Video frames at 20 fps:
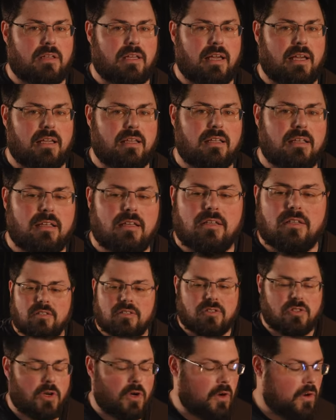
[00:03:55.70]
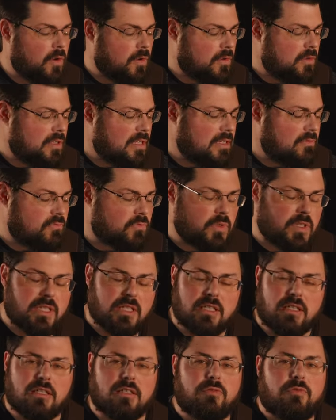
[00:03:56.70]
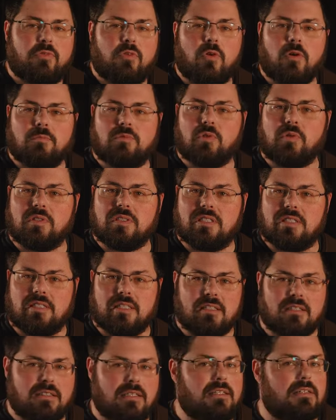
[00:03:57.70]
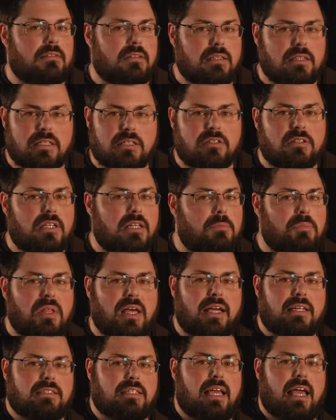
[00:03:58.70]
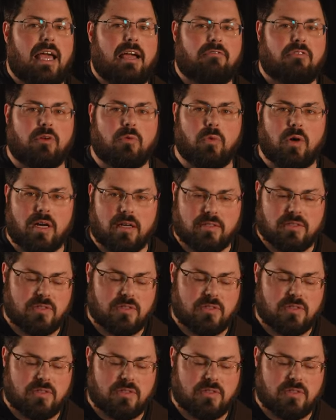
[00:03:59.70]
Okay? So really good form to instill that it literally applies everywhere.